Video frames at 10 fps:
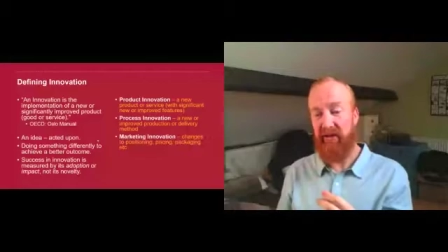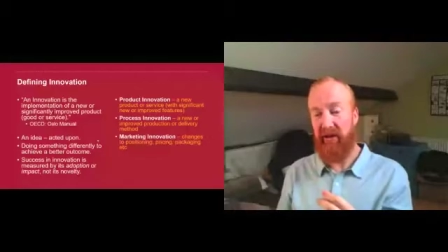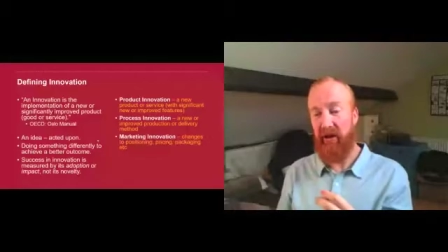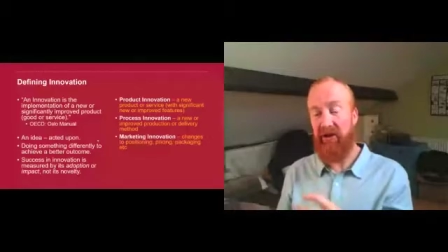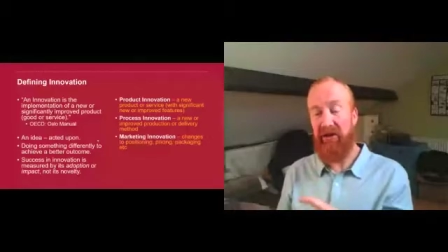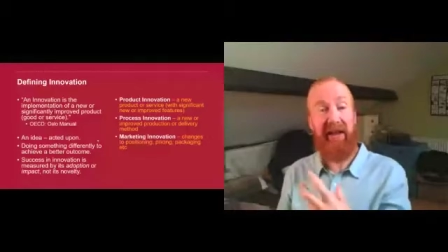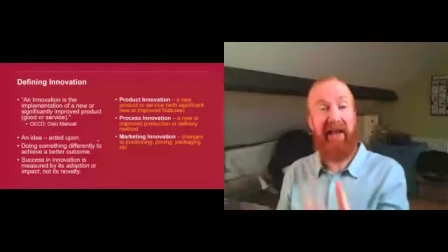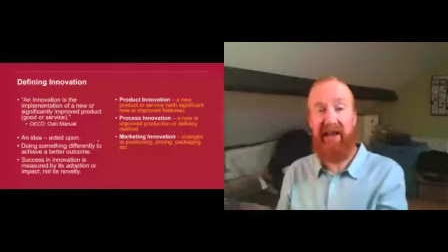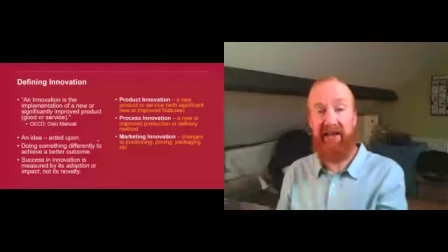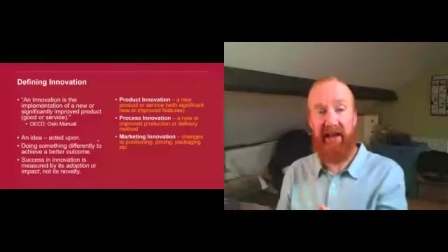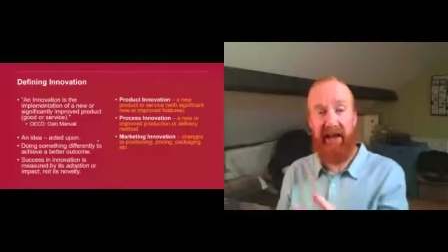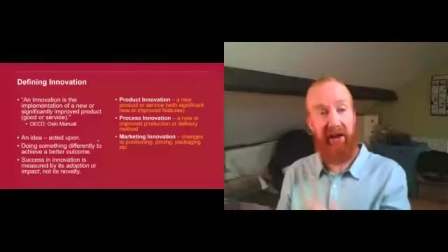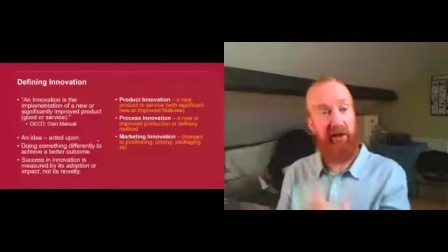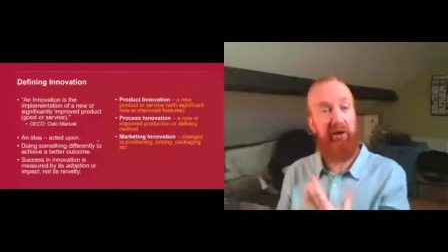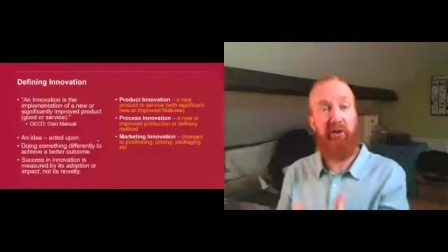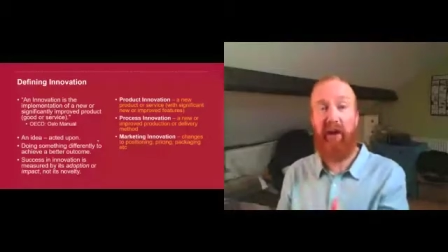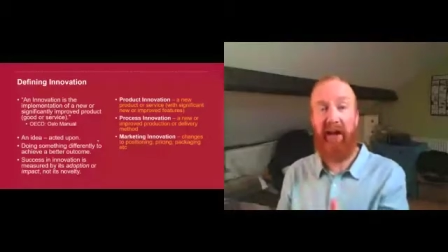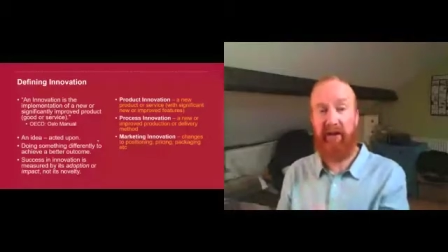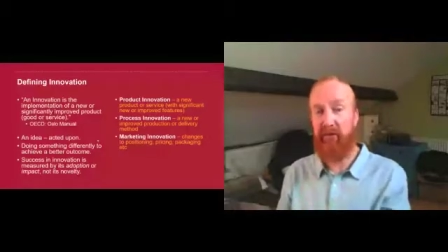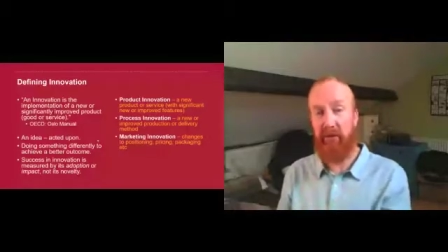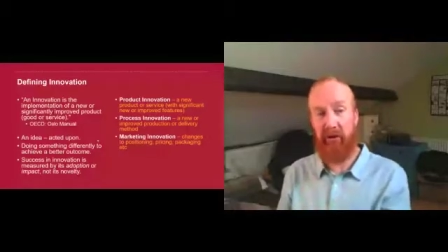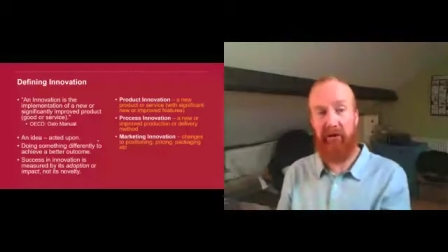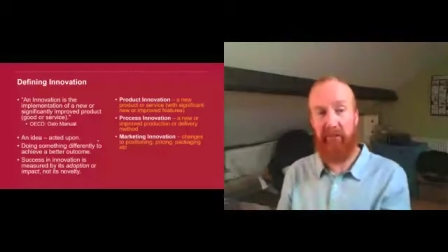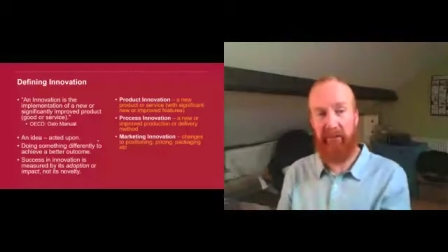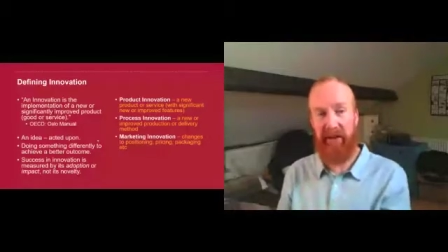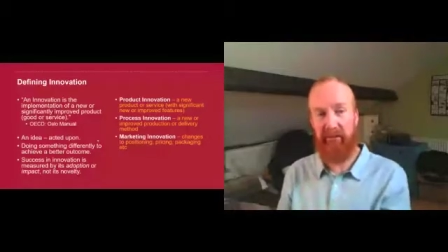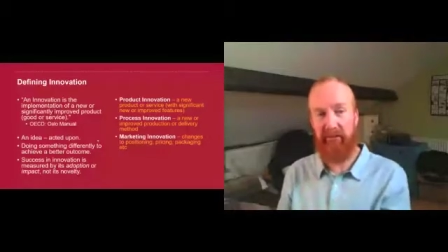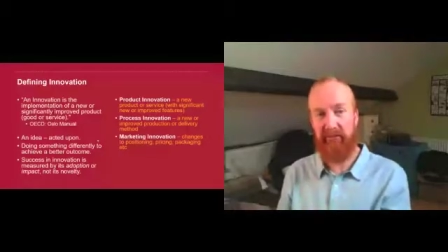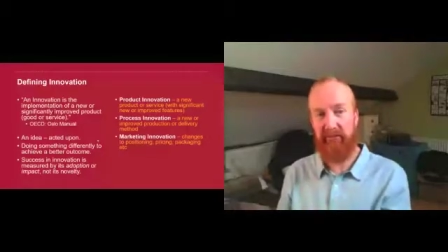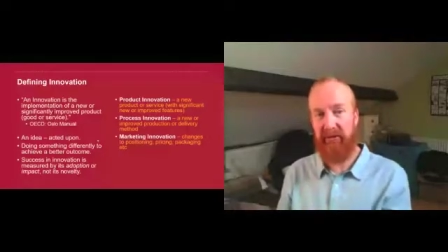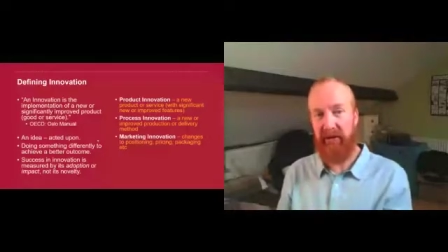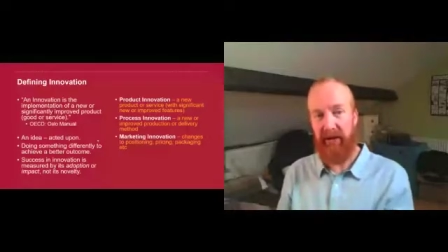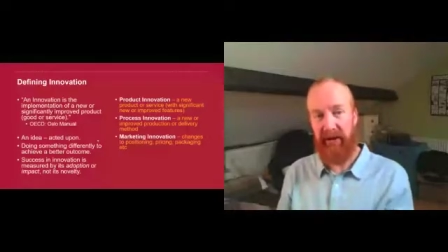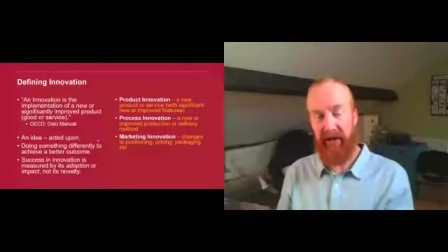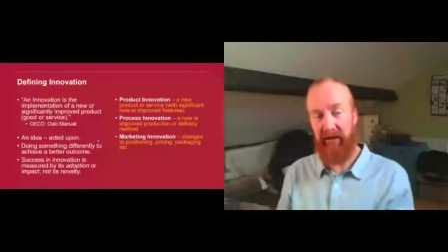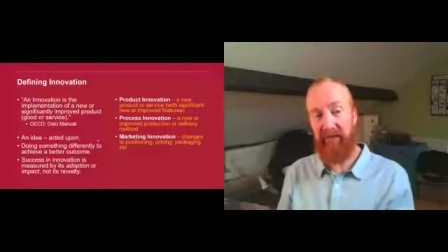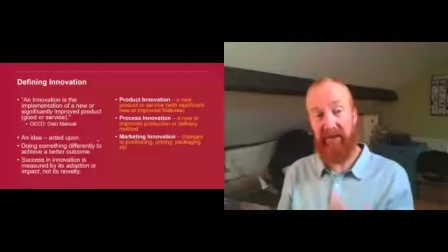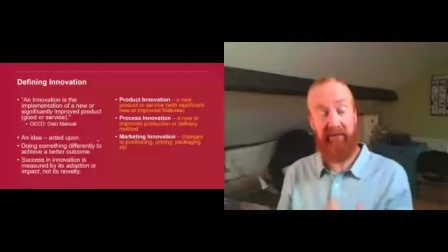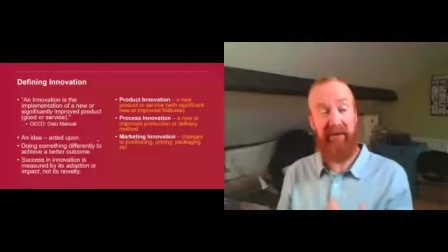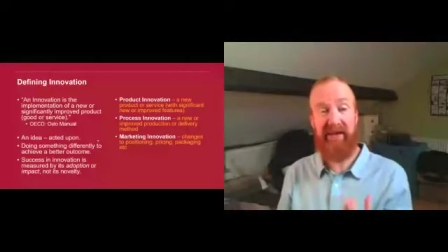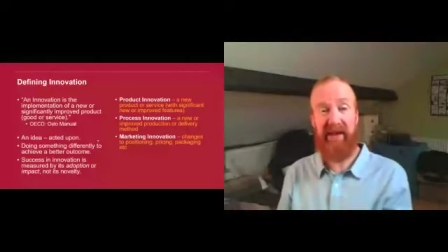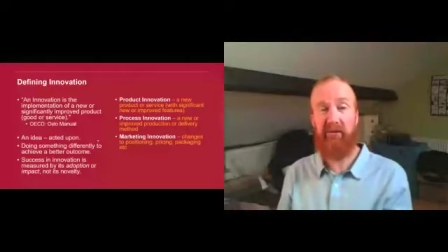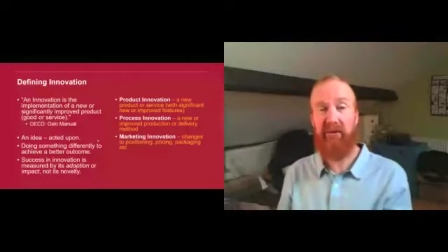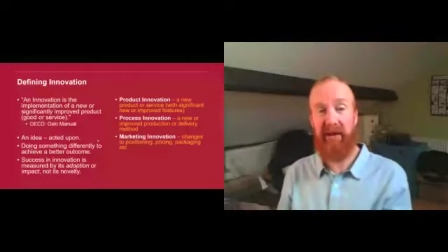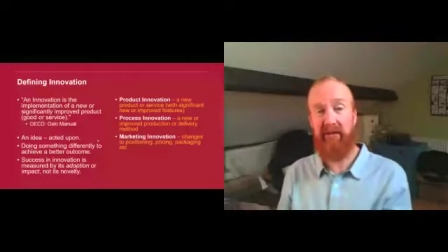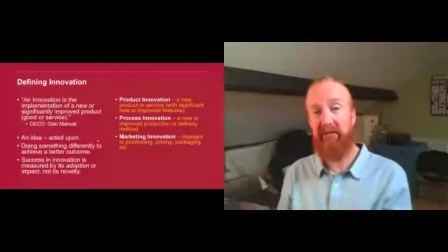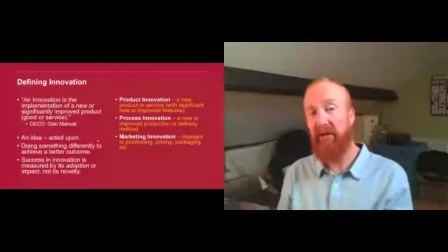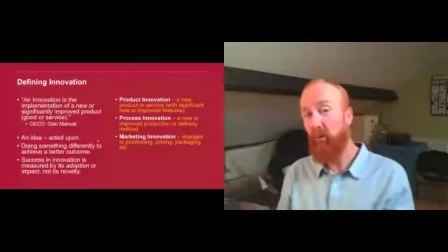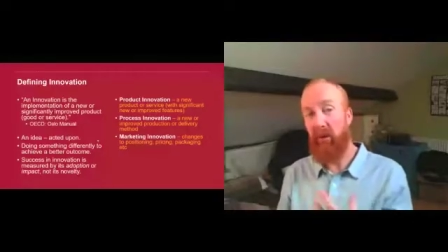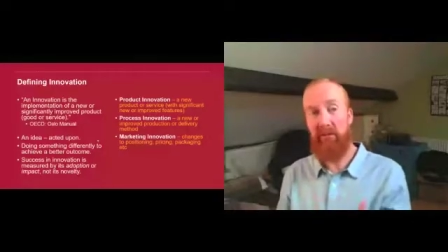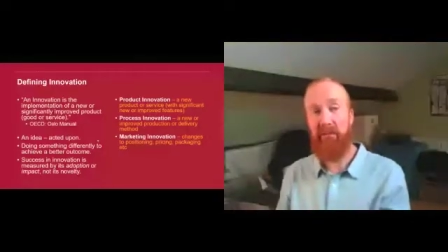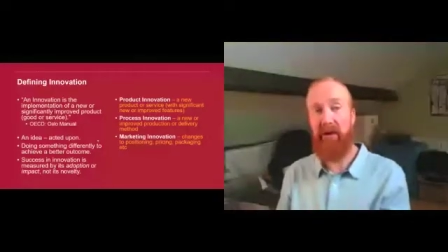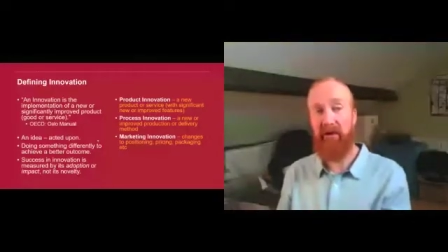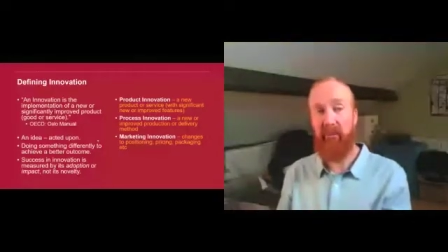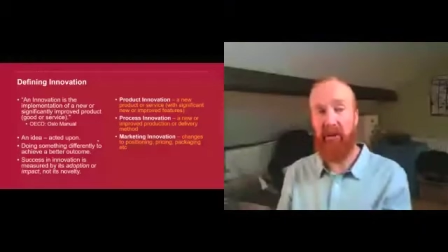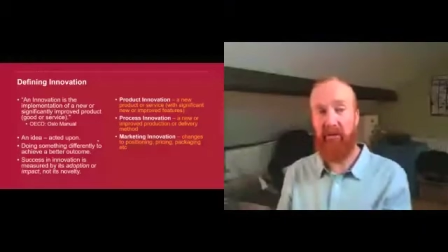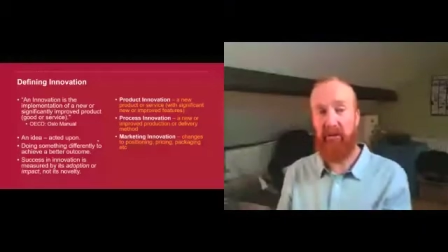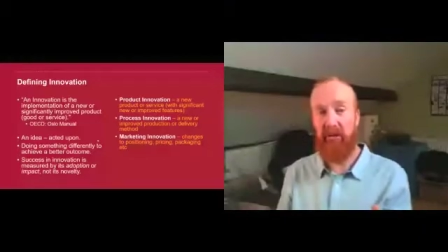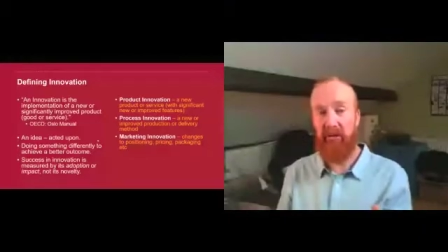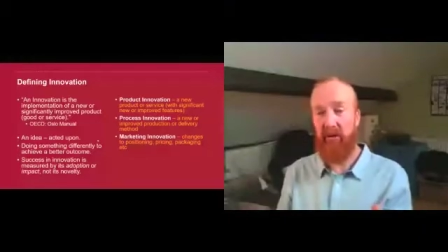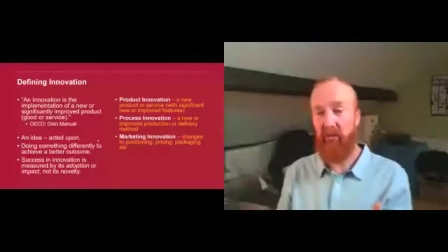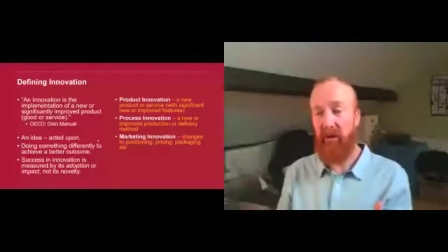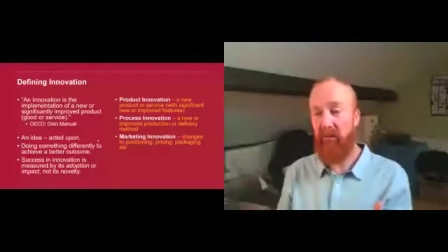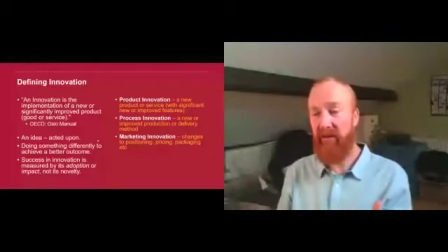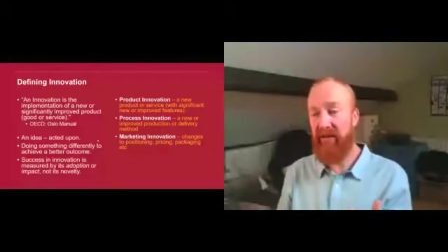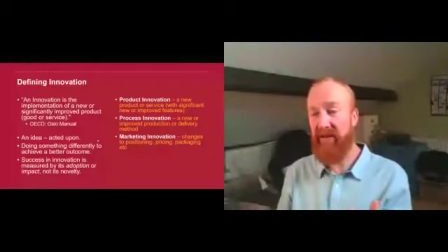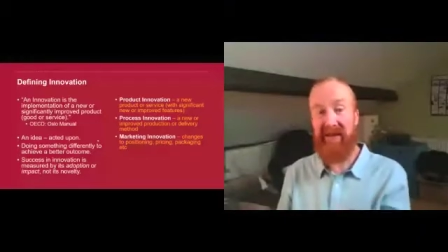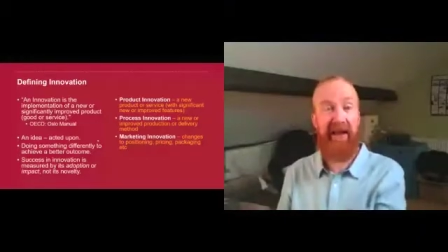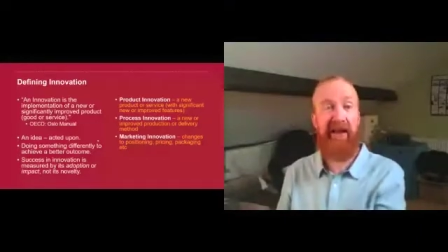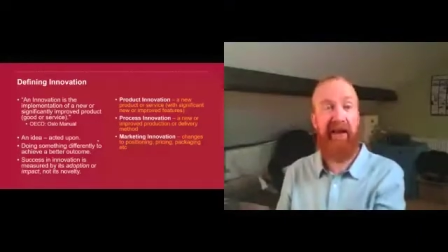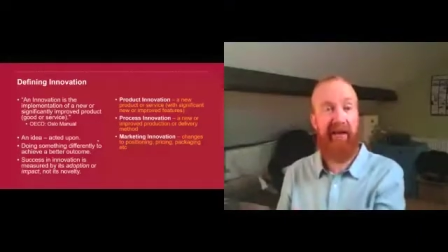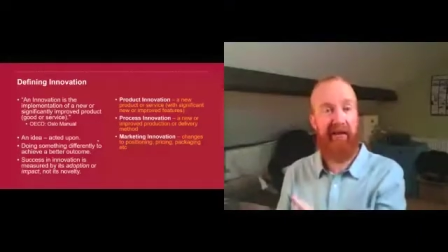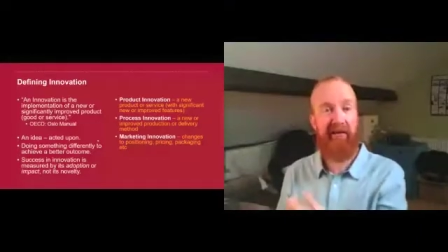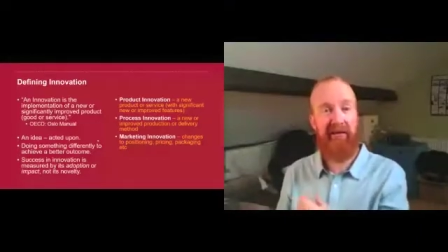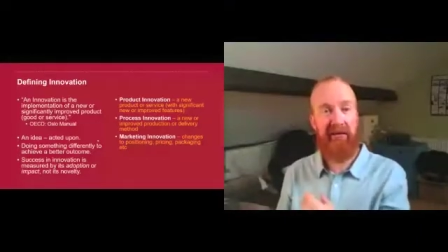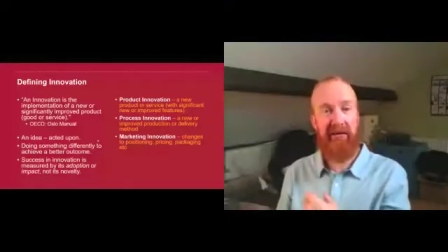articulating it in a new way to a new group of people. You know, if something sells in one part of the world, why won't it sell in another?